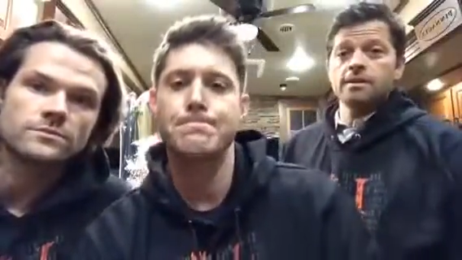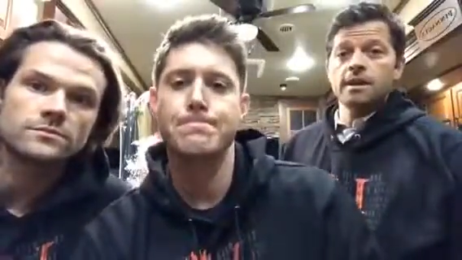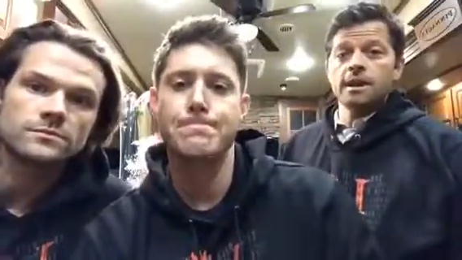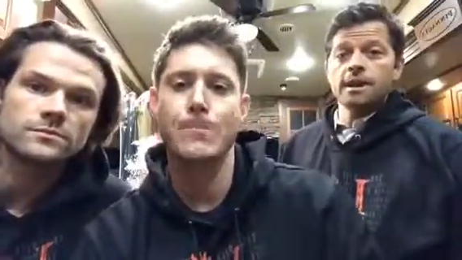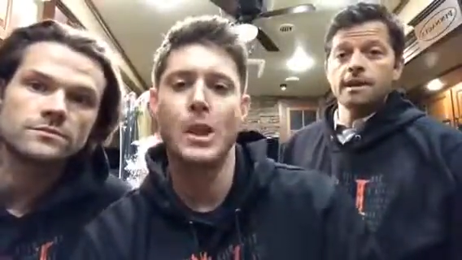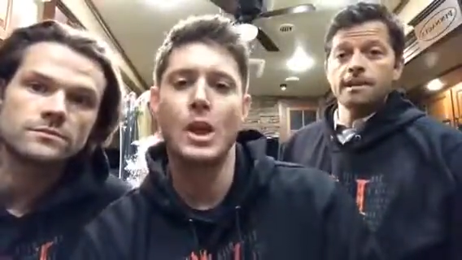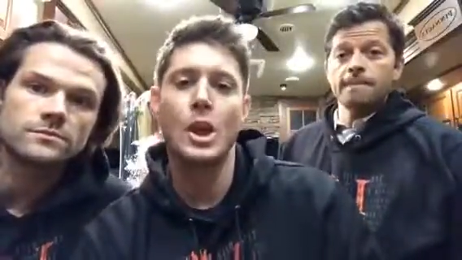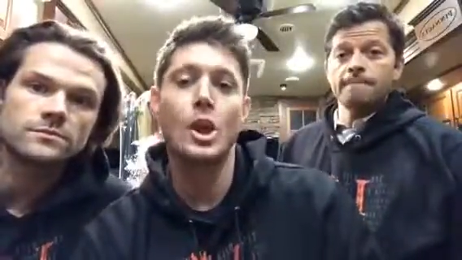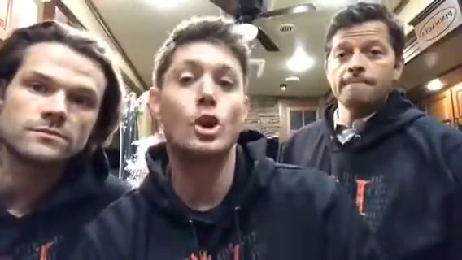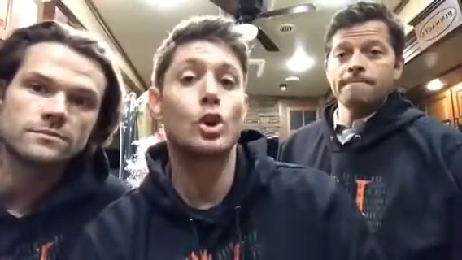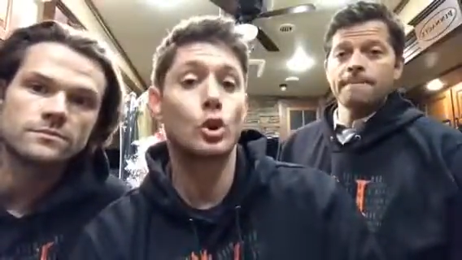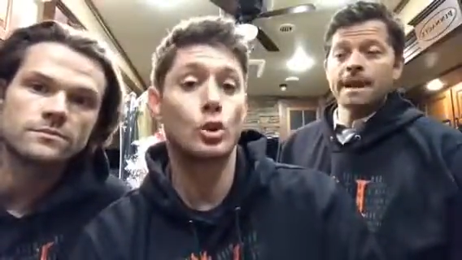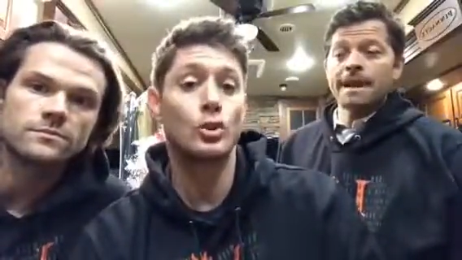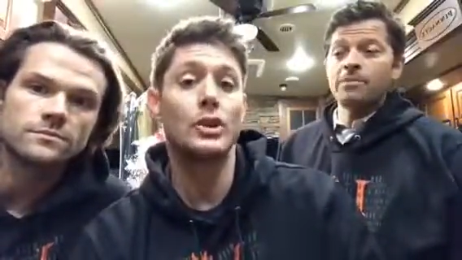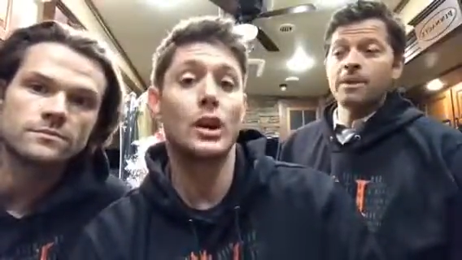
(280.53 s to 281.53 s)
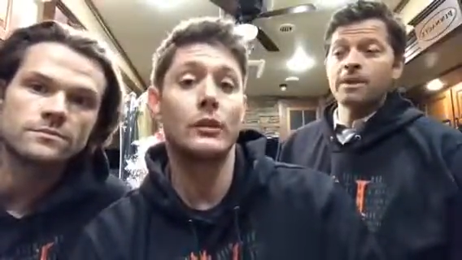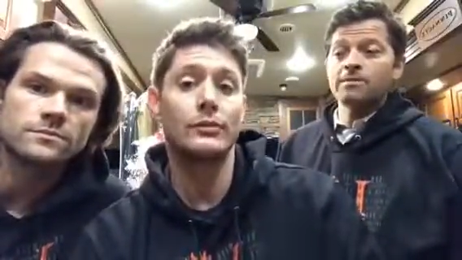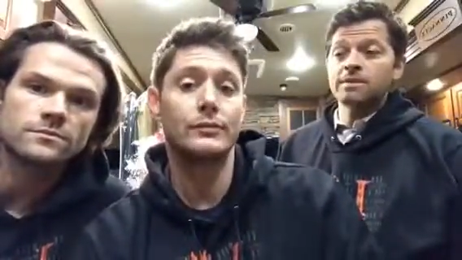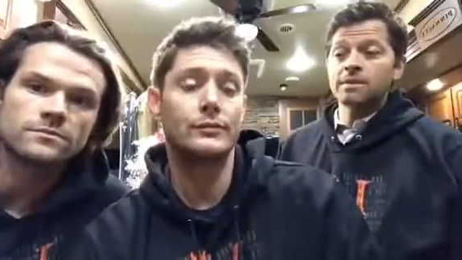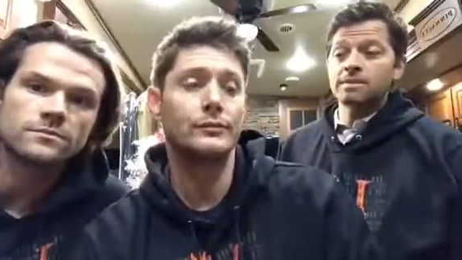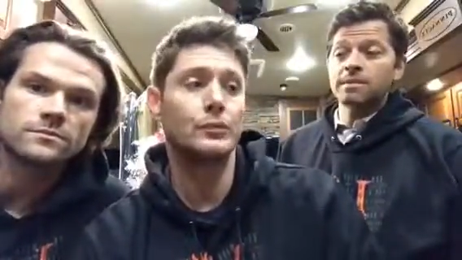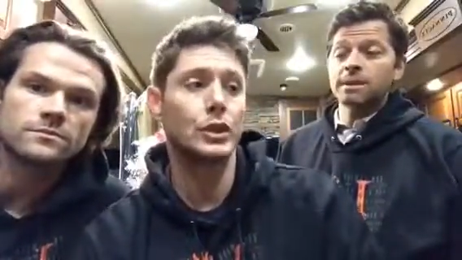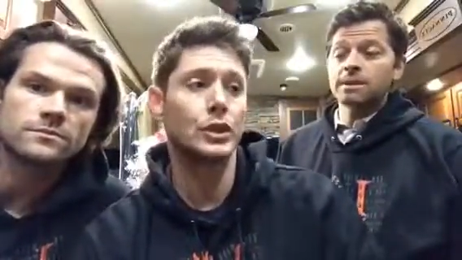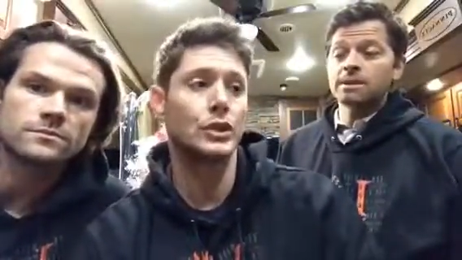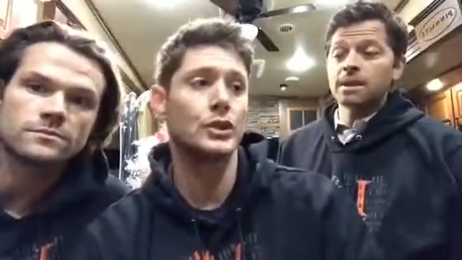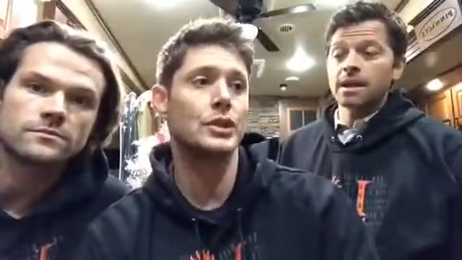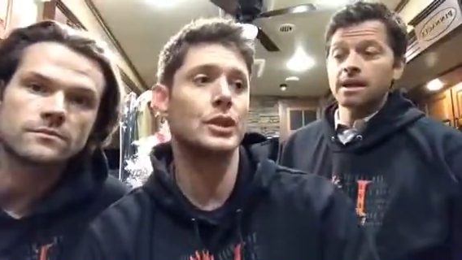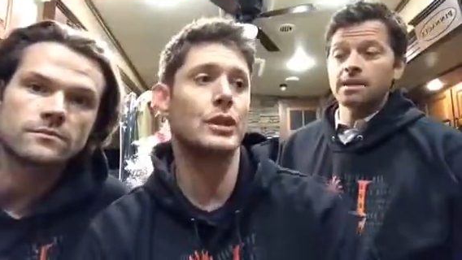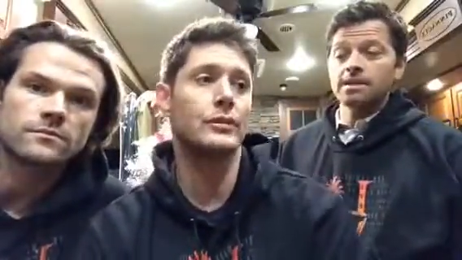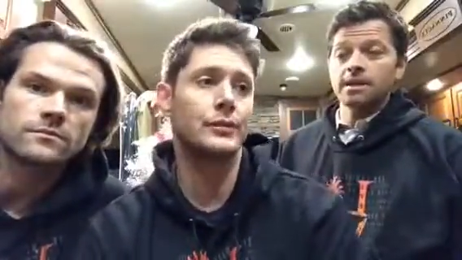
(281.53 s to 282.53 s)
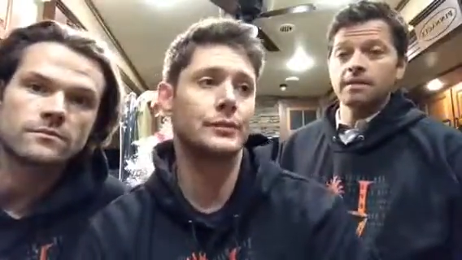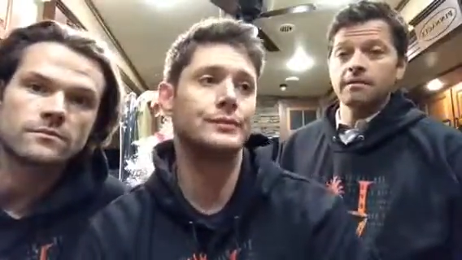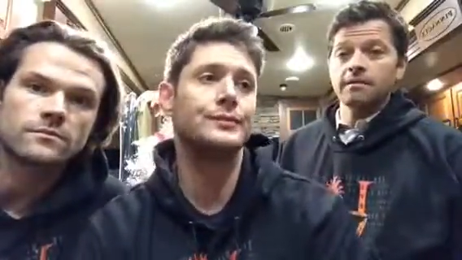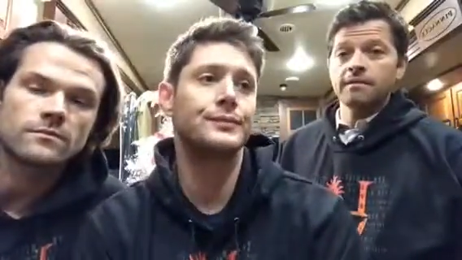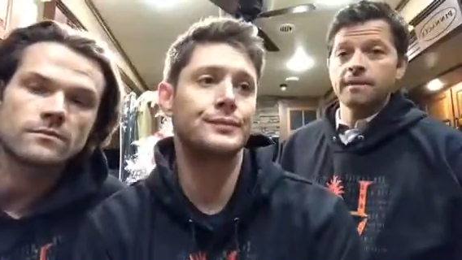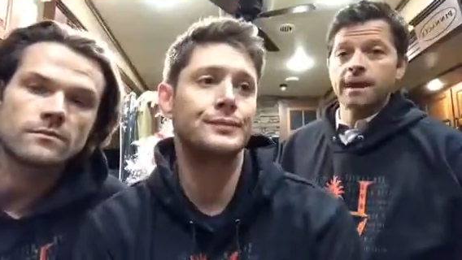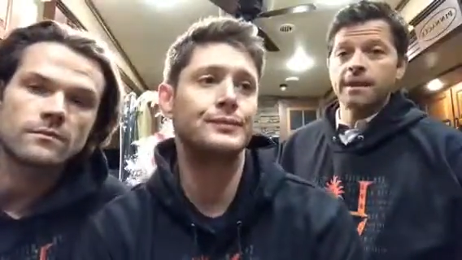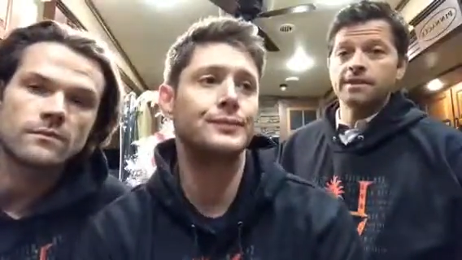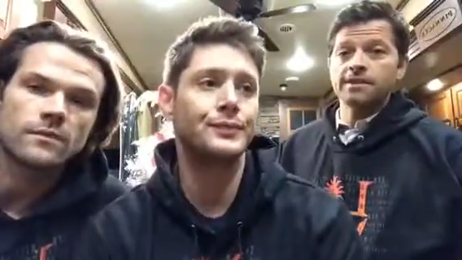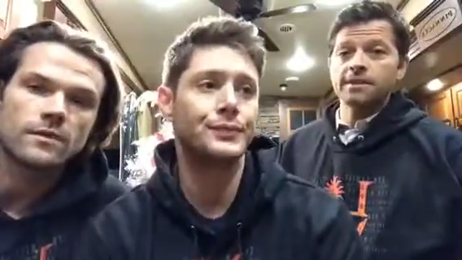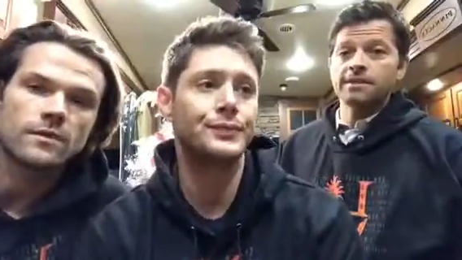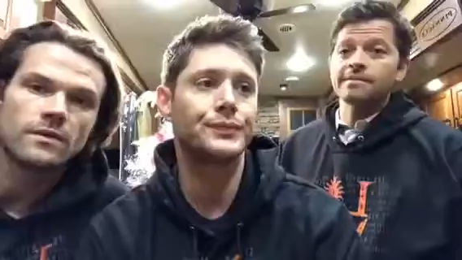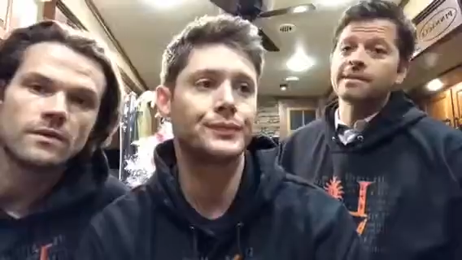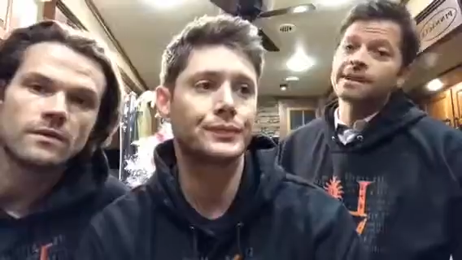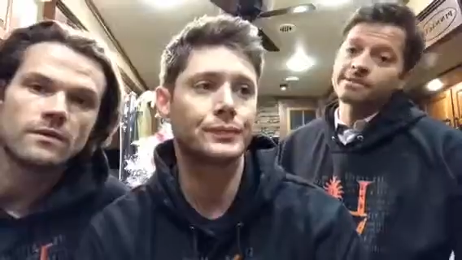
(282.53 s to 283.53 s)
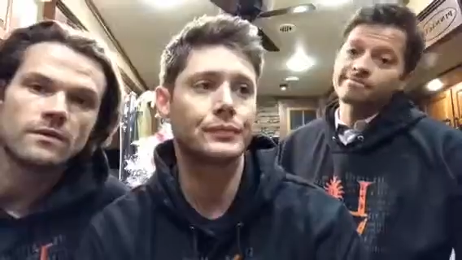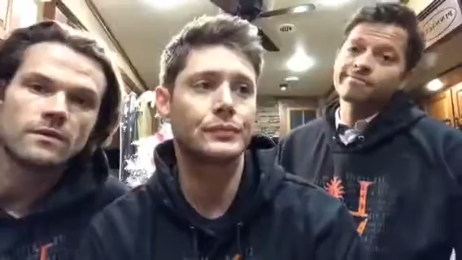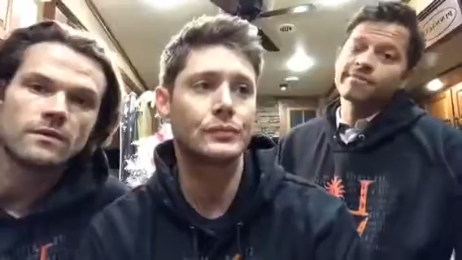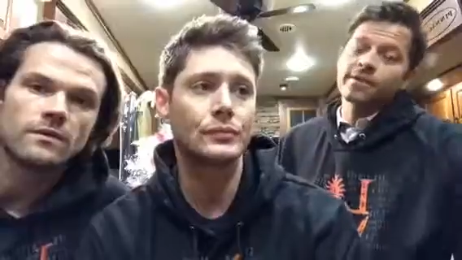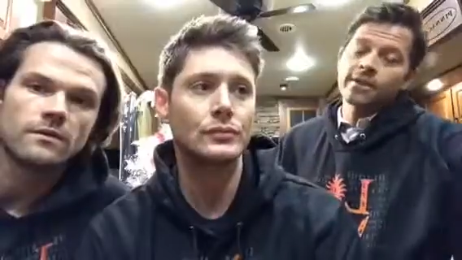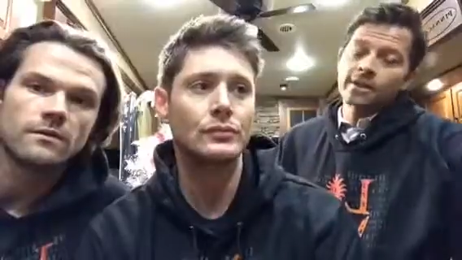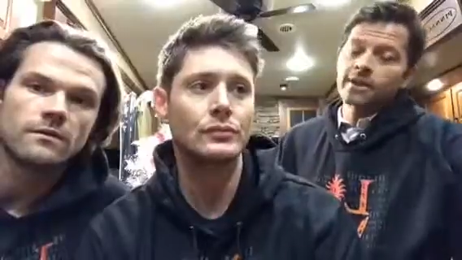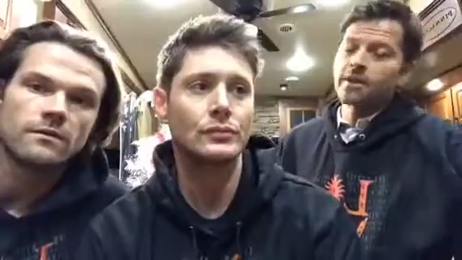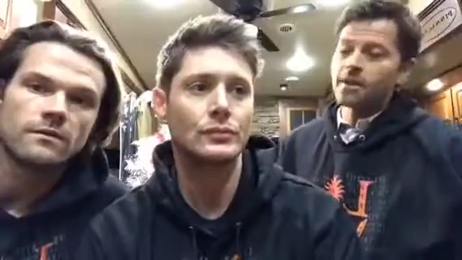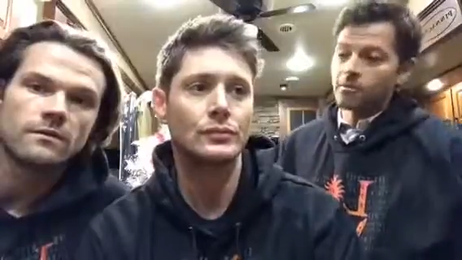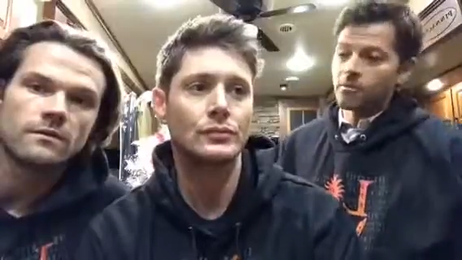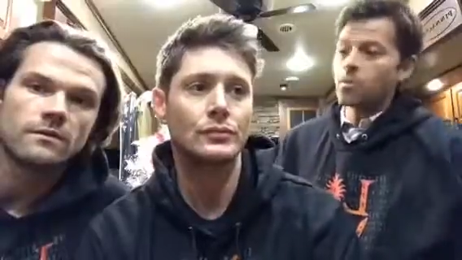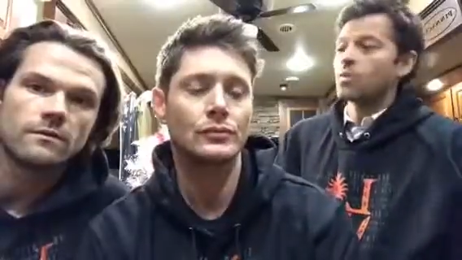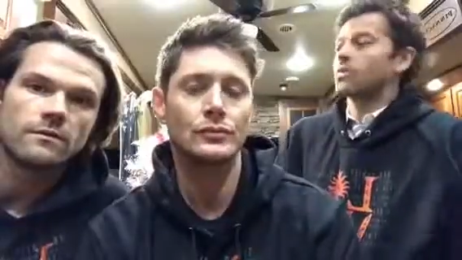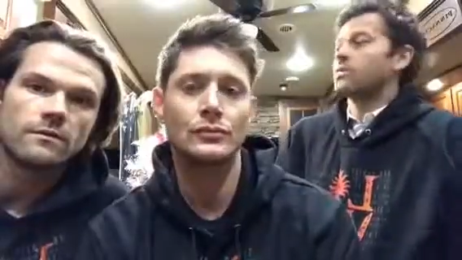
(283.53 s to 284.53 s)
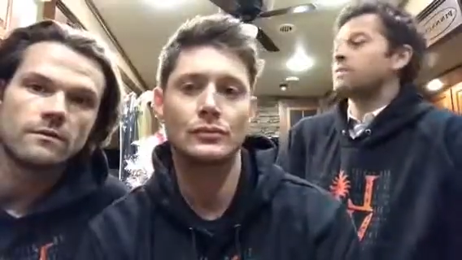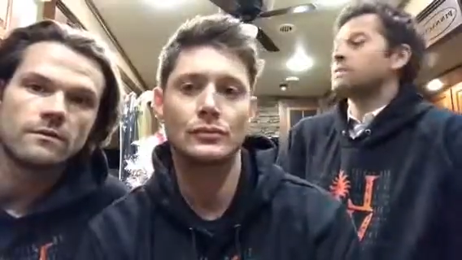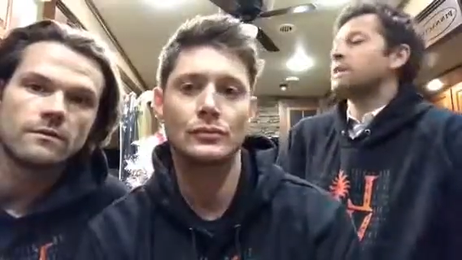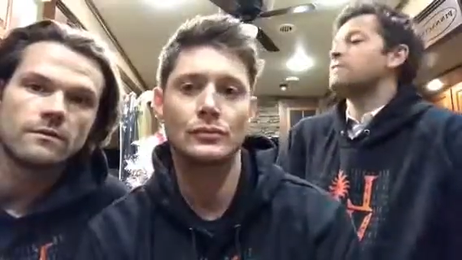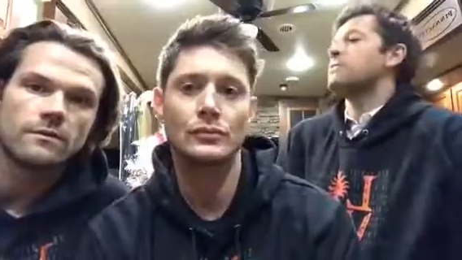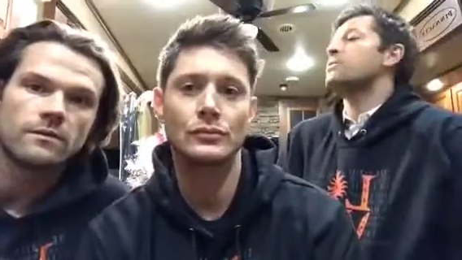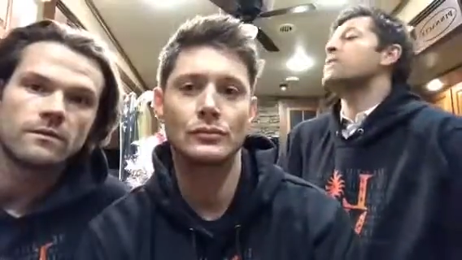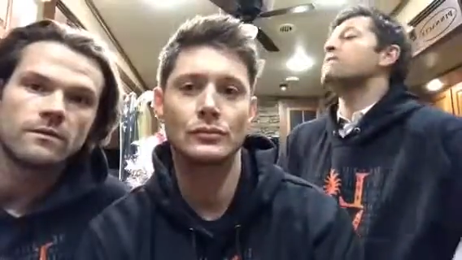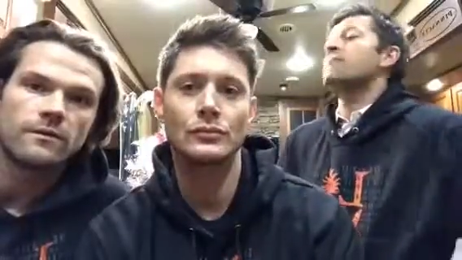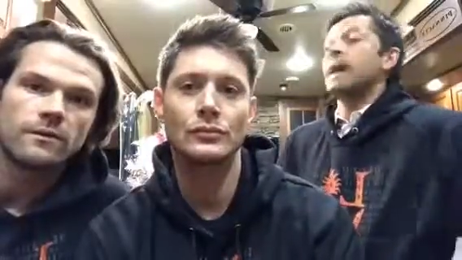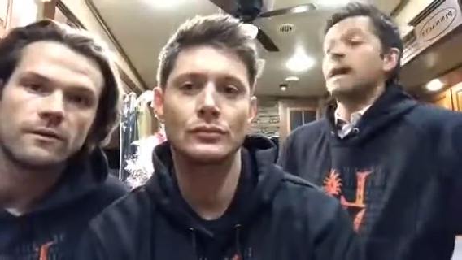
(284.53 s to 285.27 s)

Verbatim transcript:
Speaker 1: Um, cool stuff. We have some really exciting good stuff. stuff. Actually, like very stuff that we've